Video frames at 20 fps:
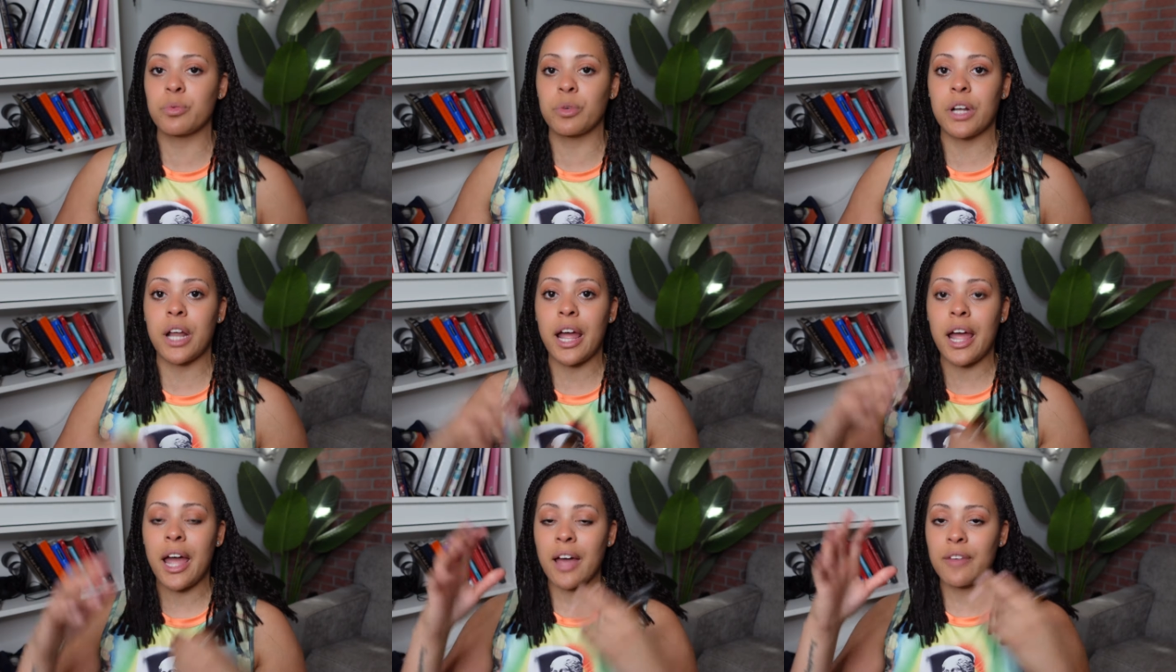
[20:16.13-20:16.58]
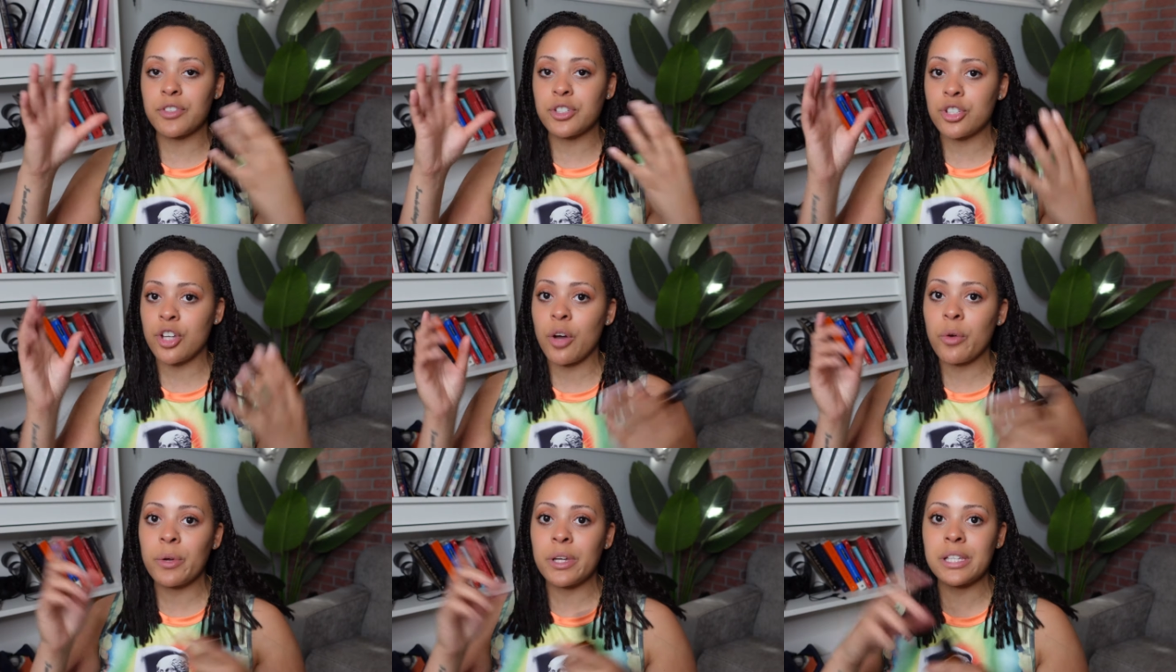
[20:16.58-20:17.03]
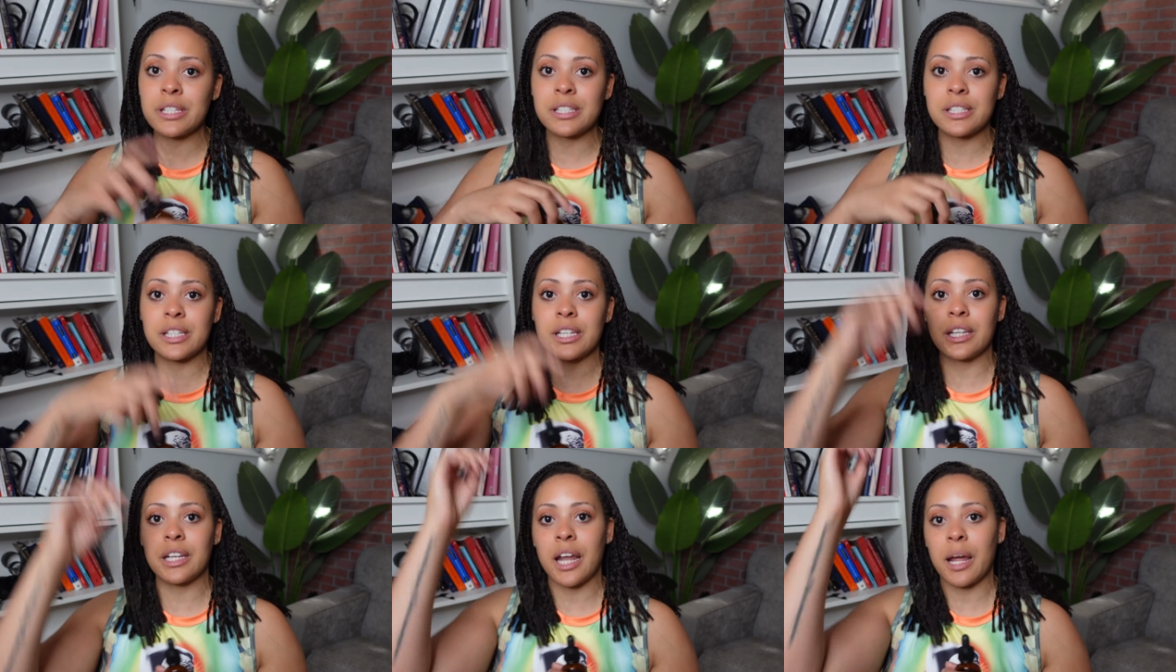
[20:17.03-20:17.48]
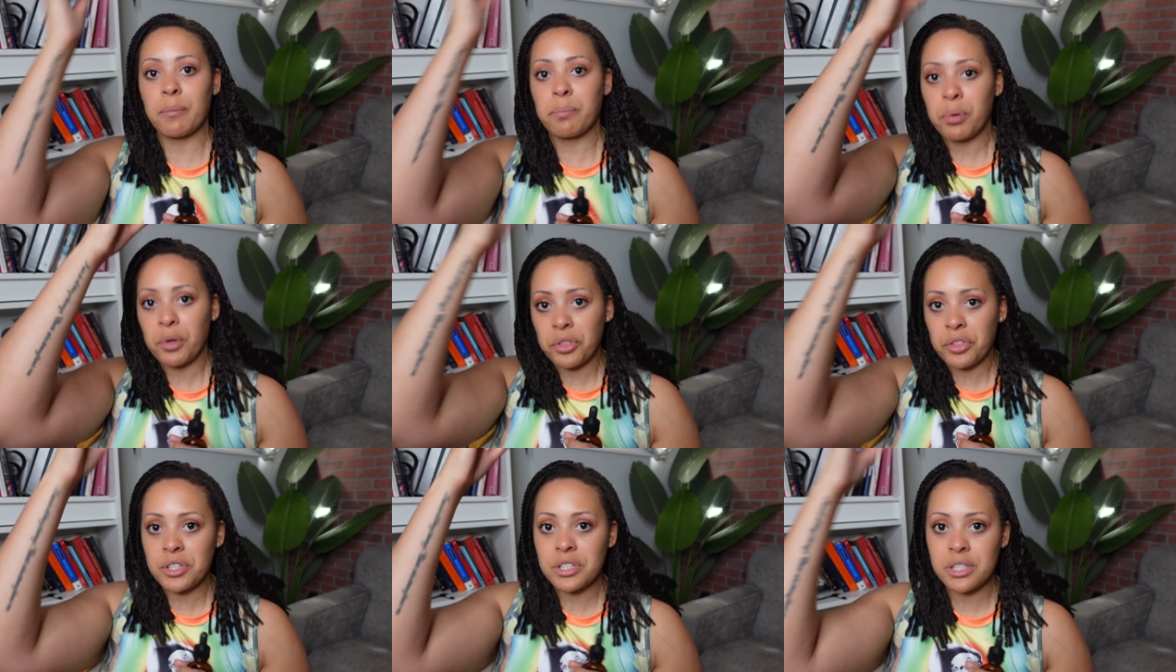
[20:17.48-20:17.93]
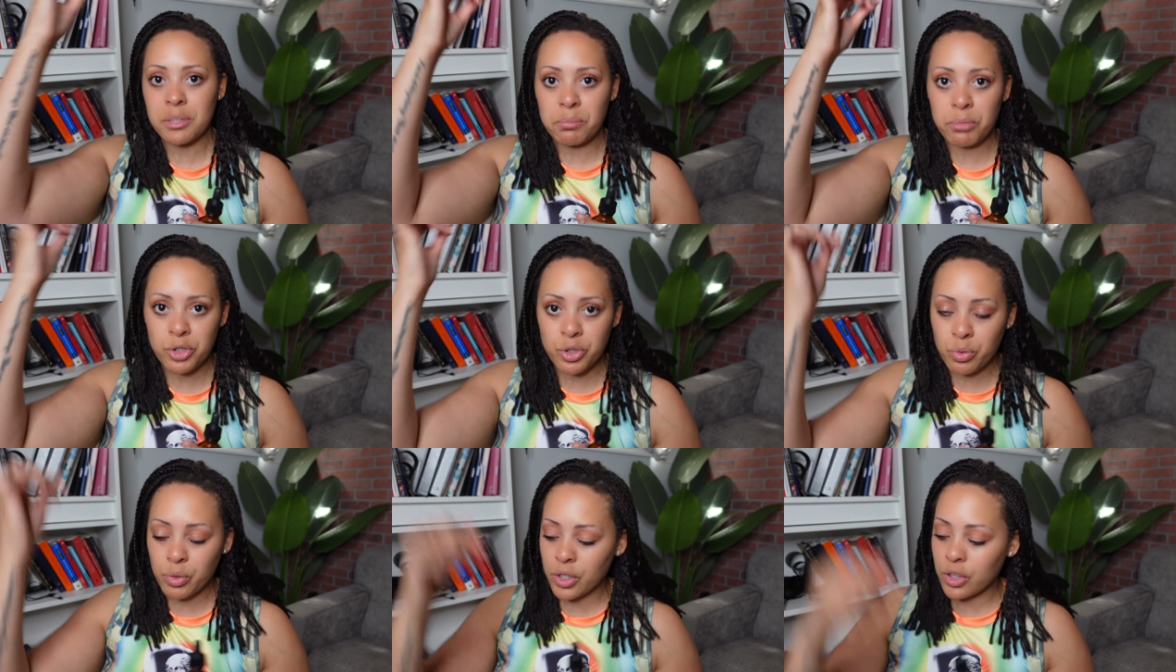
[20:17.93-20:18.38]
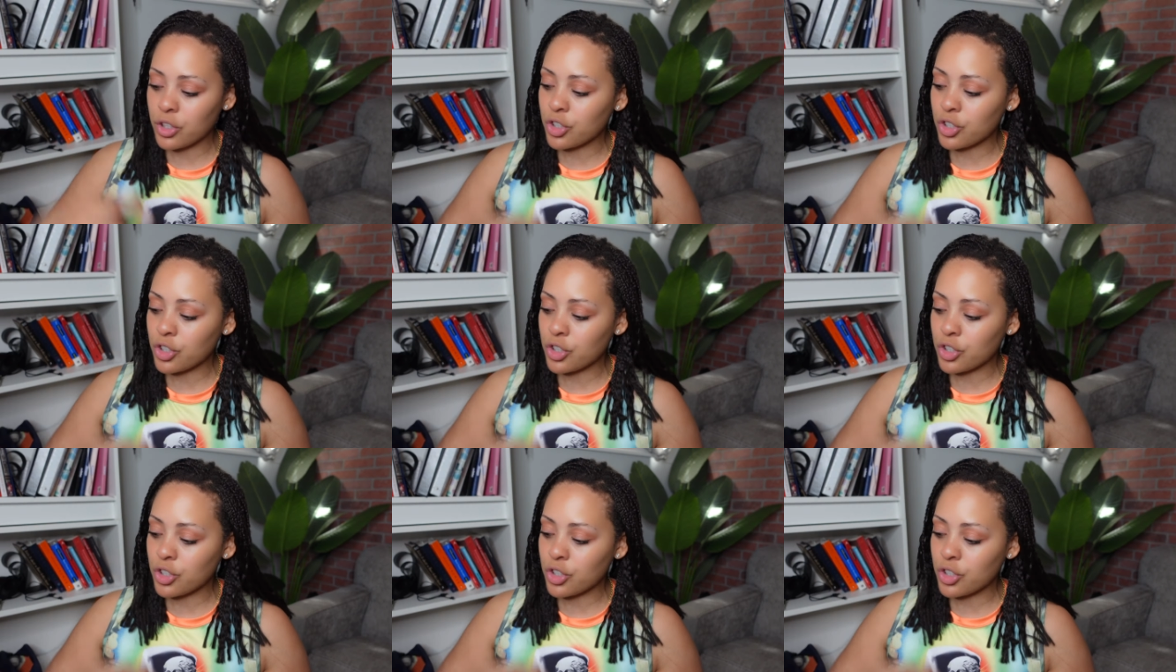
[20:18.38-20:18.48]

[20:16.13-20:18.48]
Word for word: When I have sew-ins in, I put this in between